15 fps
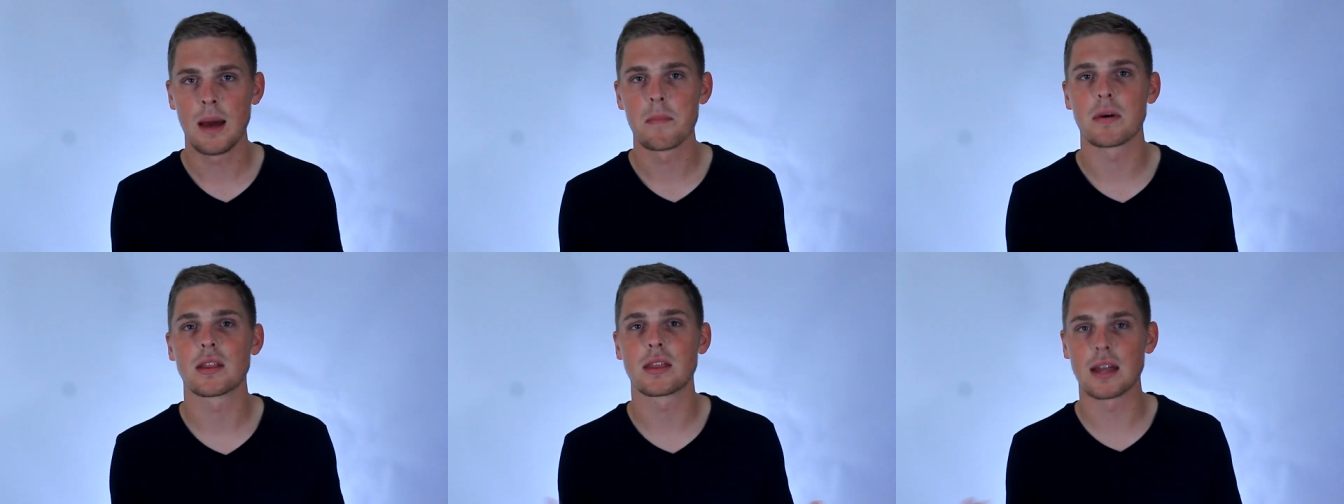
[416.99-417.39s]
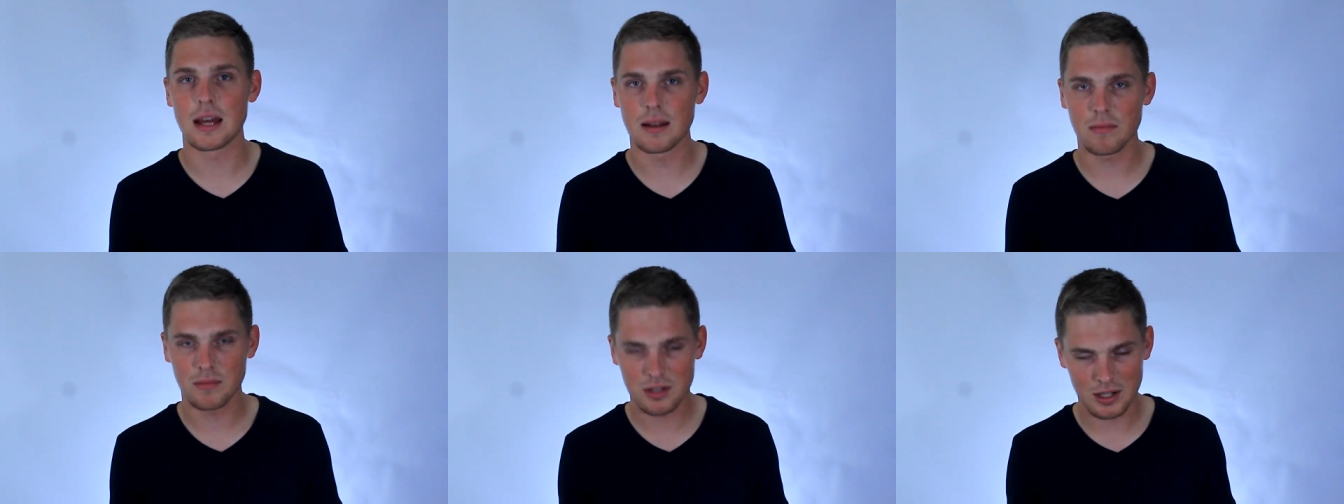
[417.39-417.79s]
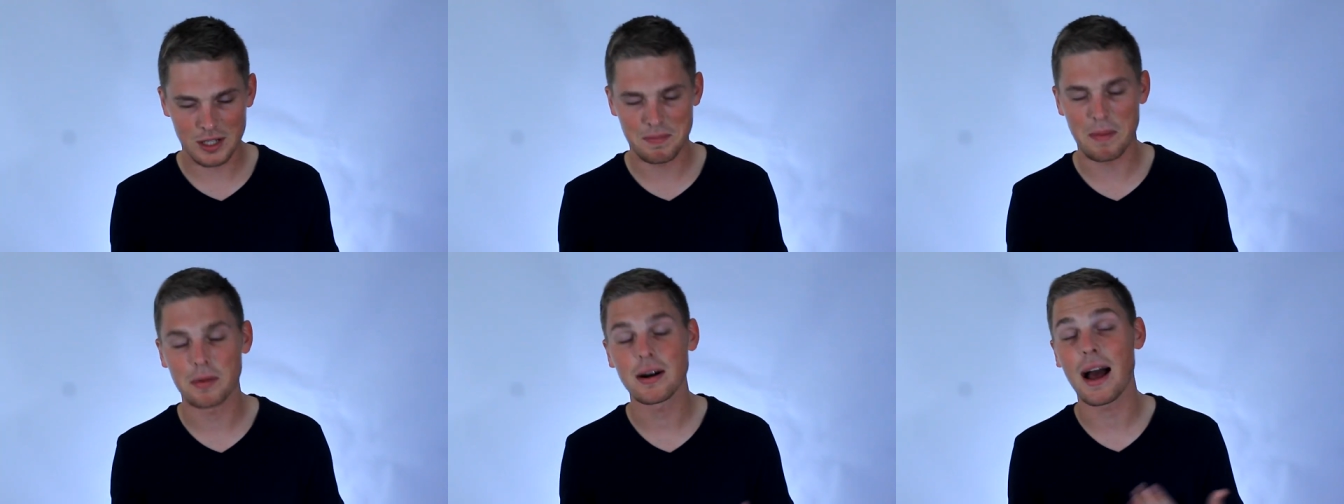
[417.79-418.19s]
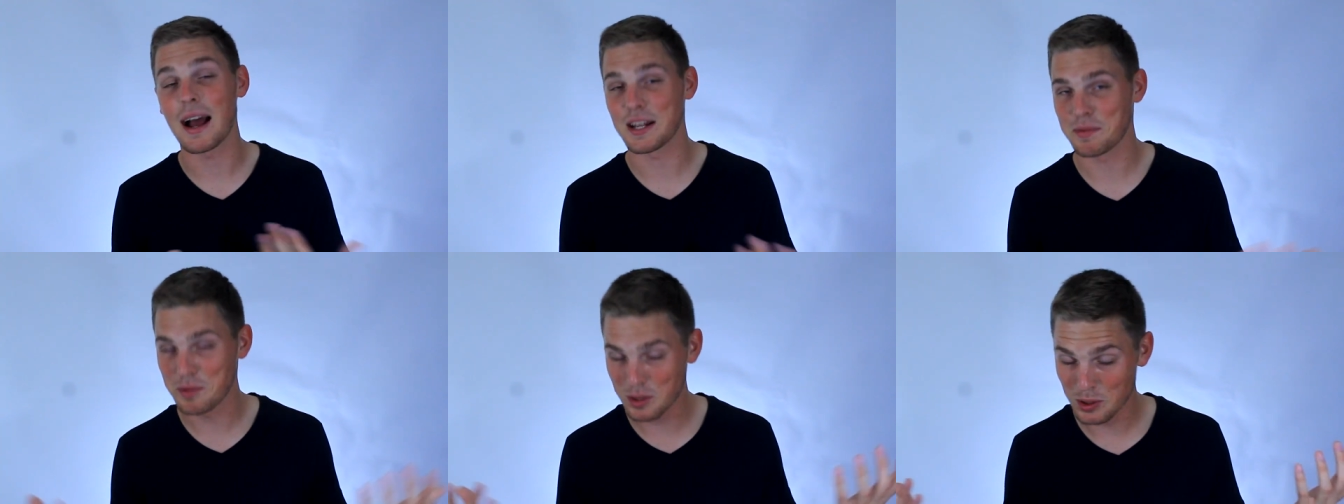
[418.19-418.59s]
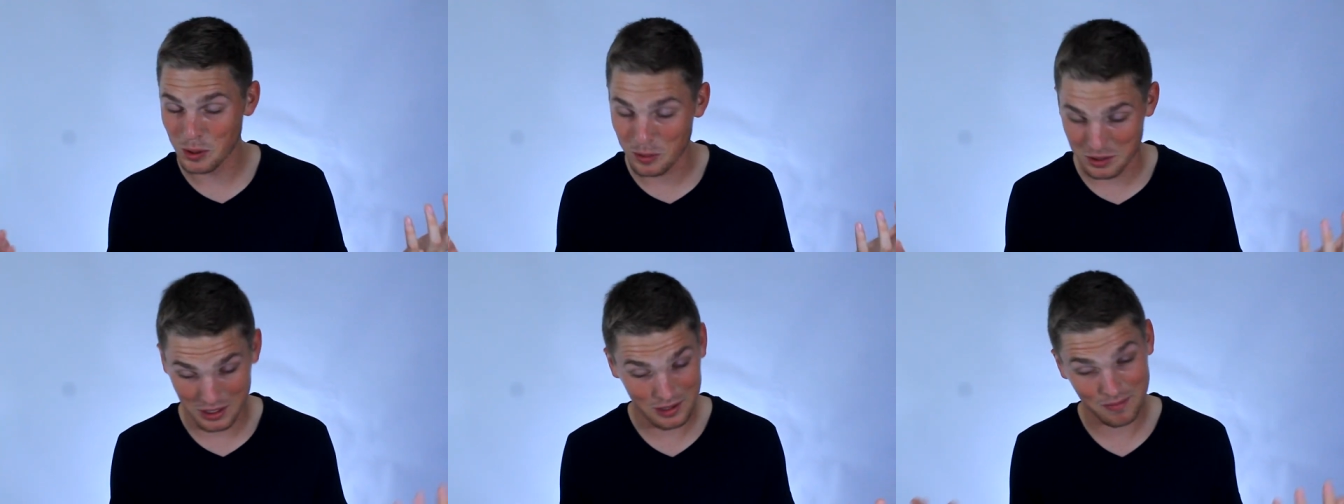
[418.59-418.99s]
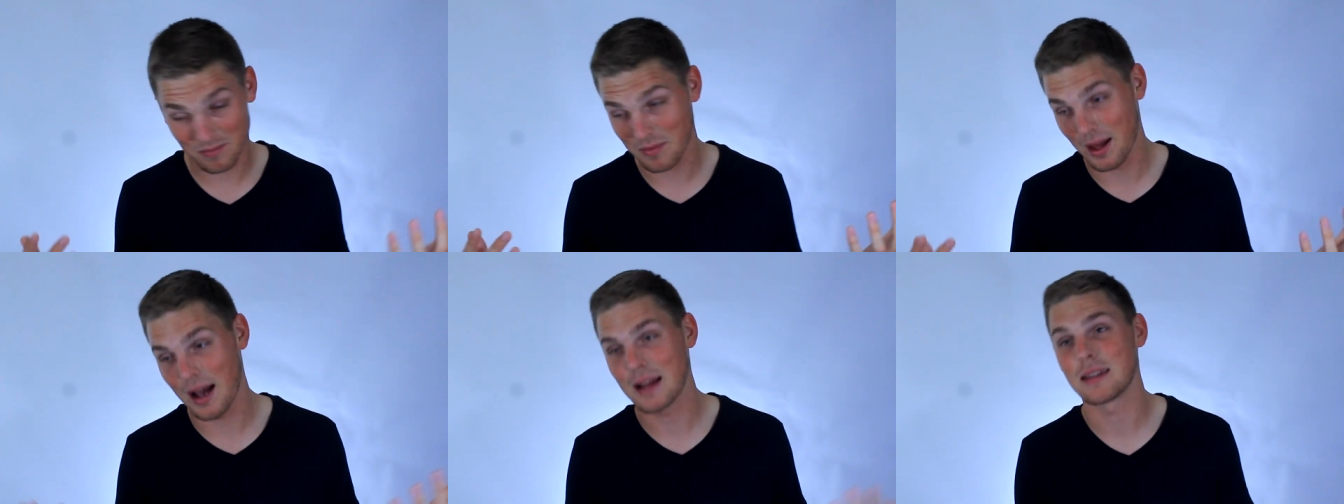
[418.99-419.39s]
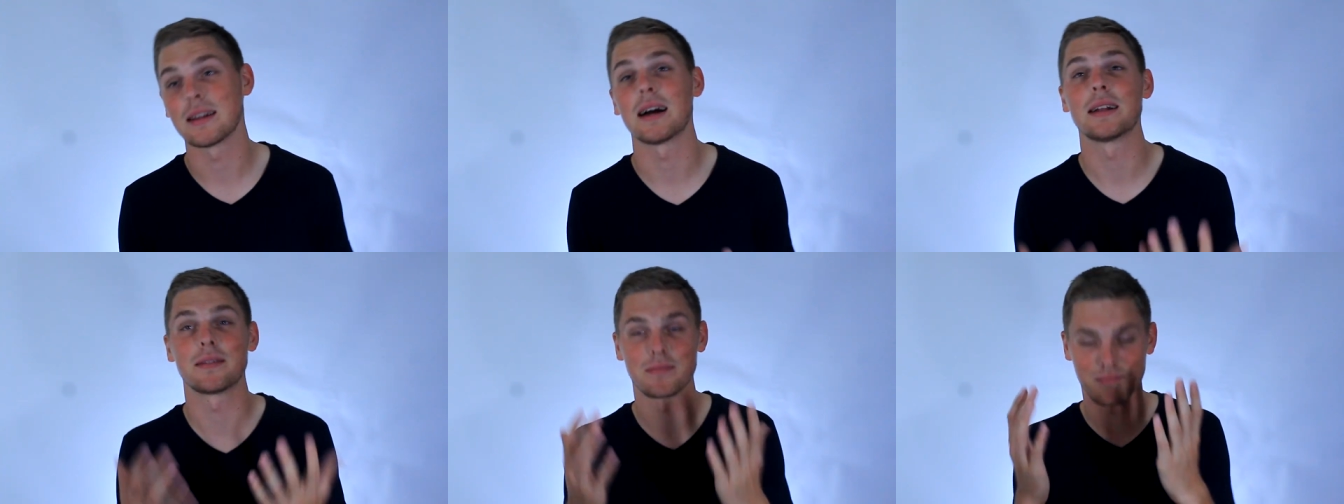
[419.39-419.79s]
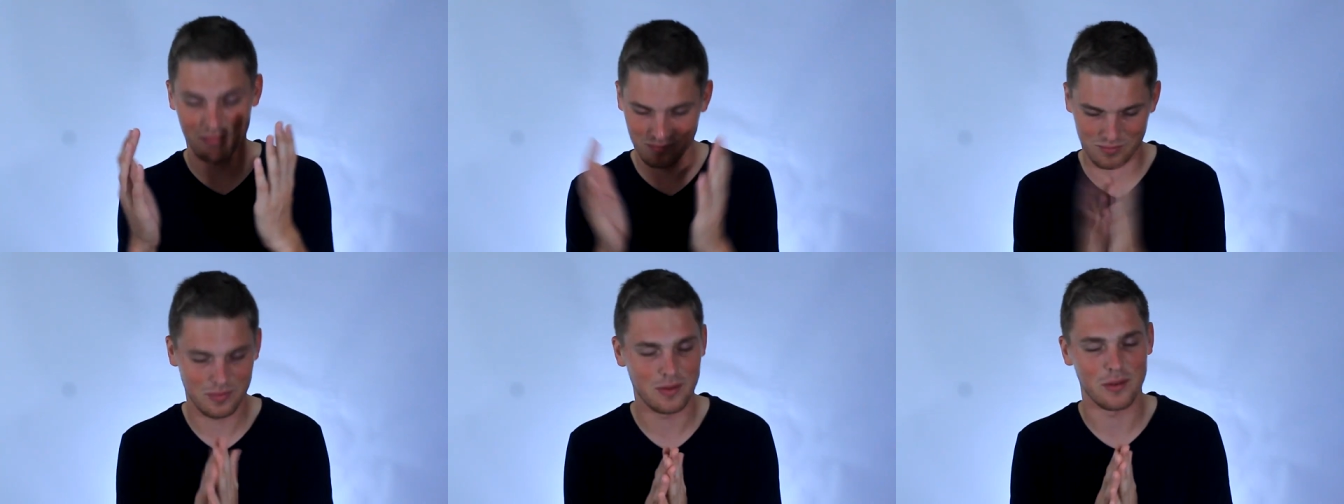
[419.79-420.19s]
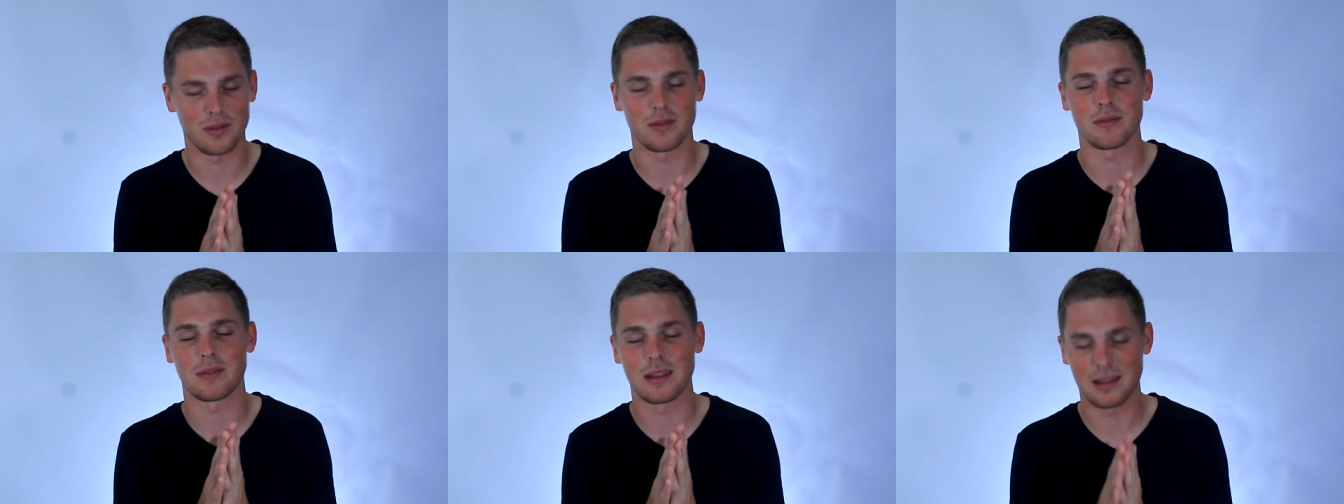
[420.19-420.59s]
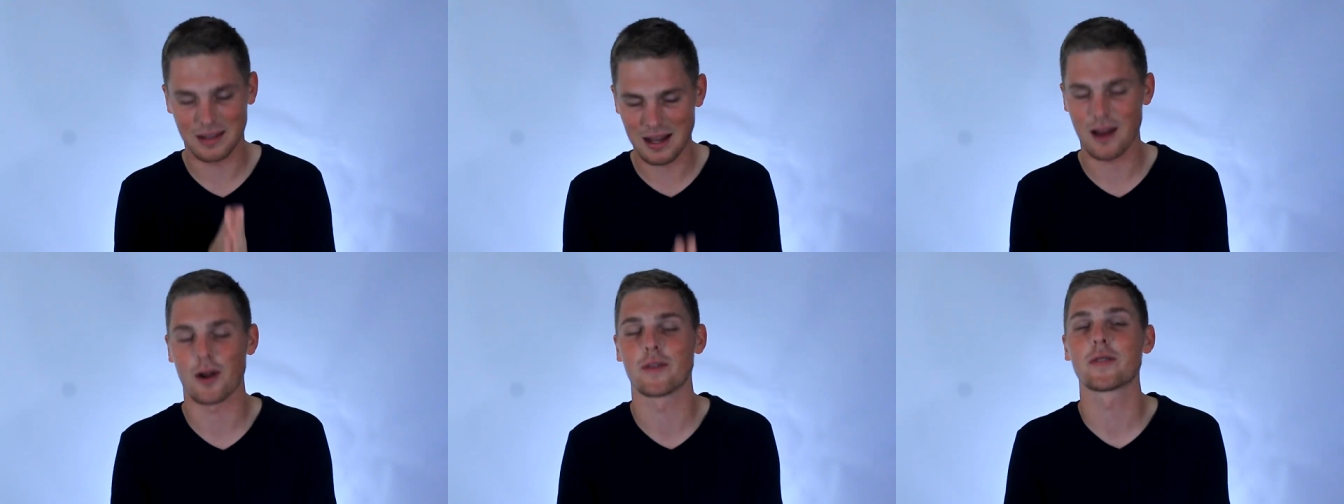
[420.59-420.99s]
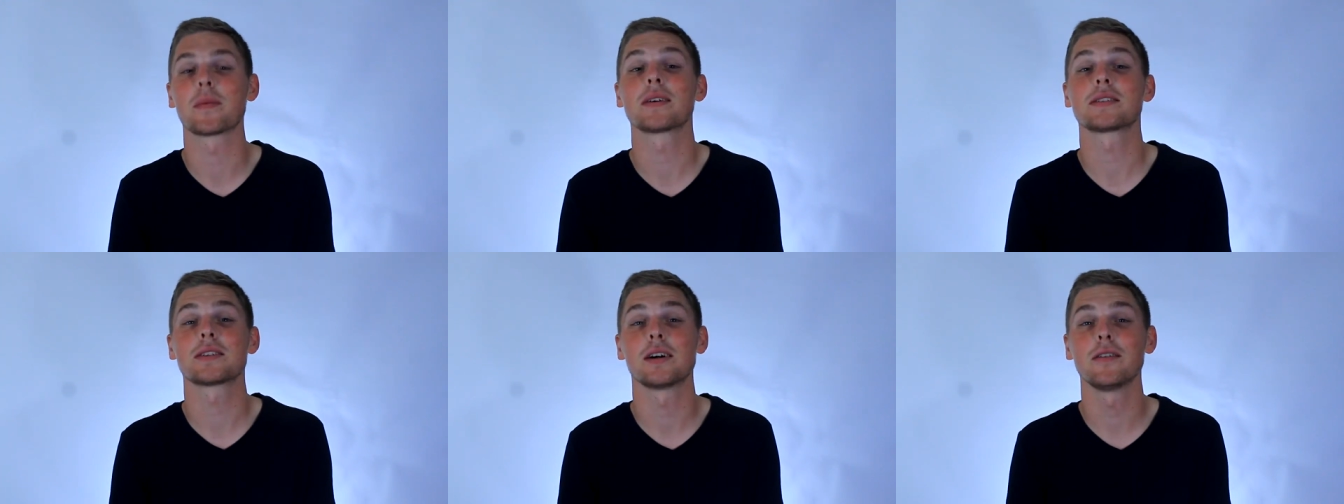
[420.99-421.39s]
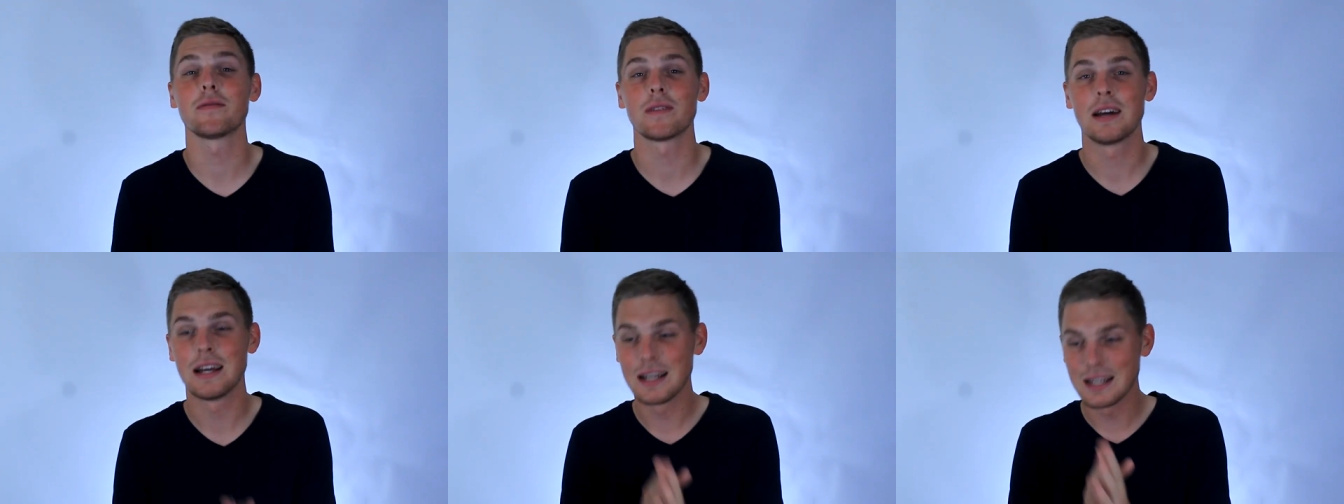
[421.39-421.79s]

But then, since people asked me to use it, I got over myself,